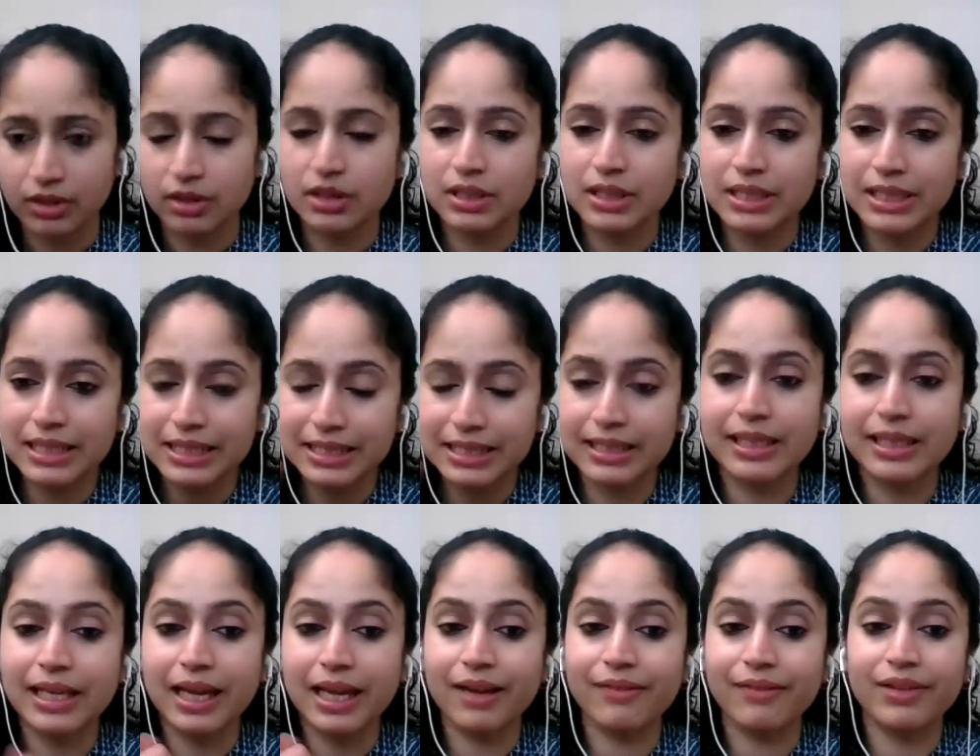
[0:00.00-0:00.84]
is
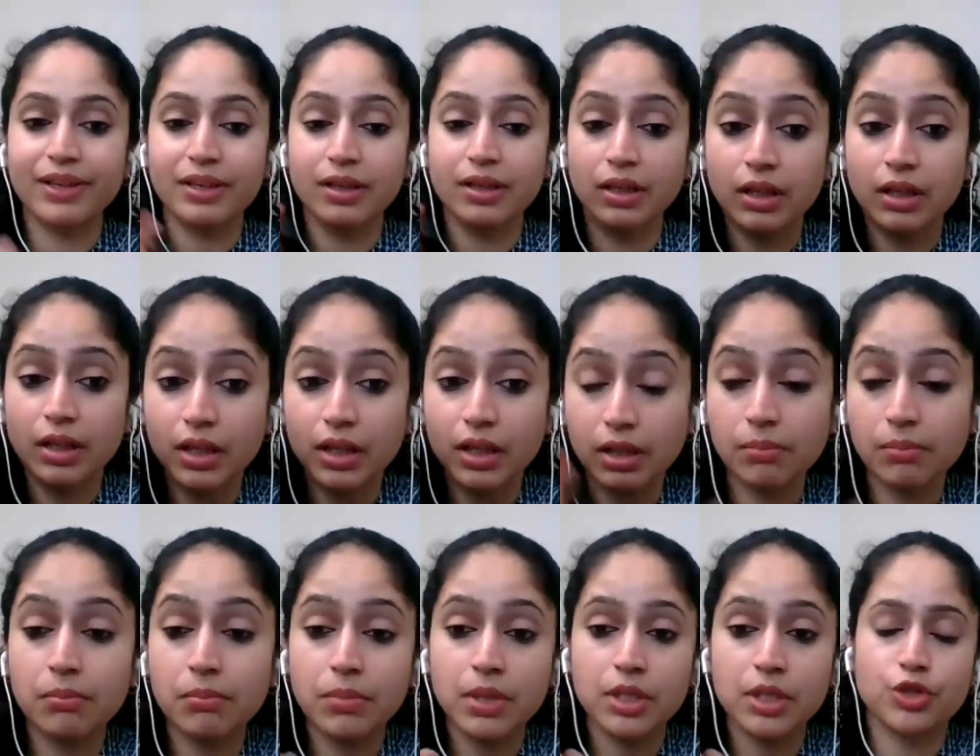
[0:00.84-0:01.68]
still having an
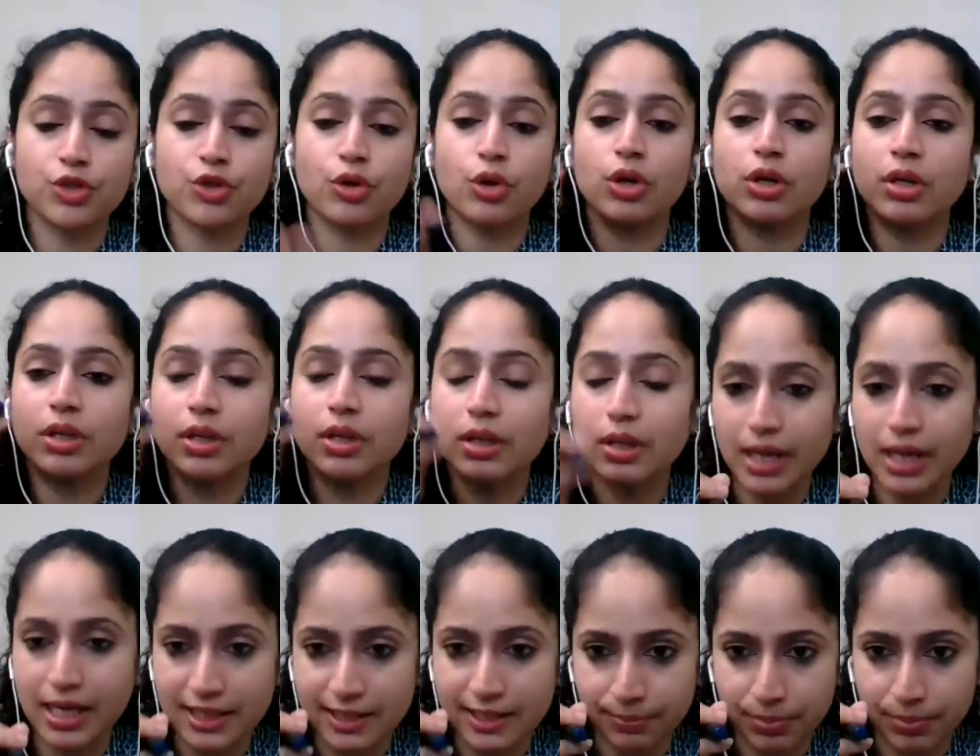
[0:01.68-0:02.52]
immature
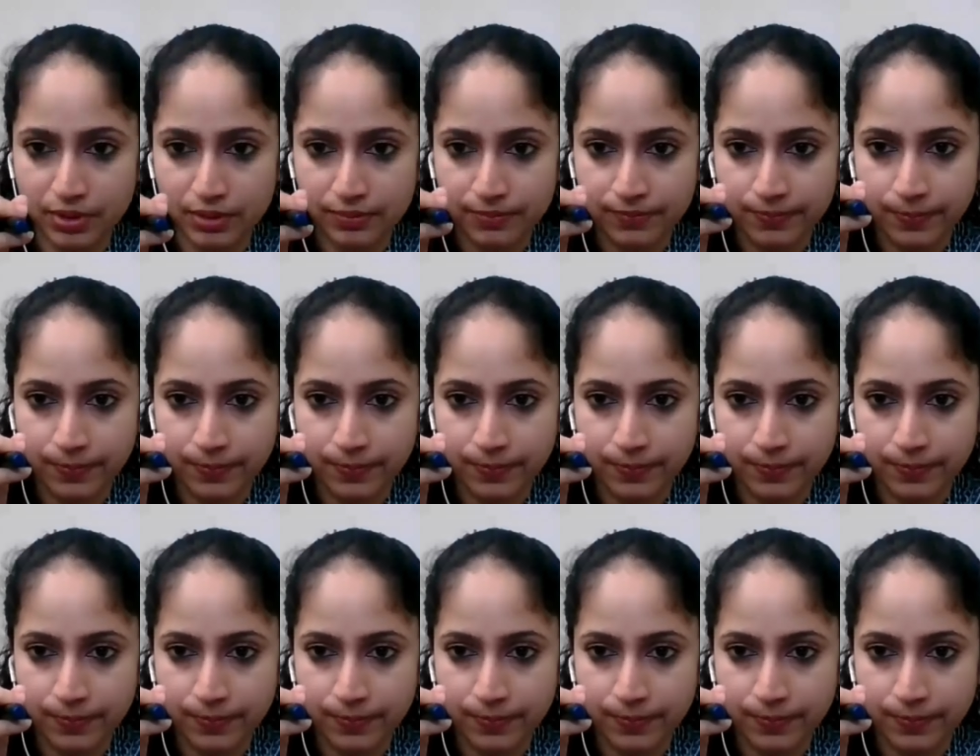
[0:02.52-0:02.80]
grasp.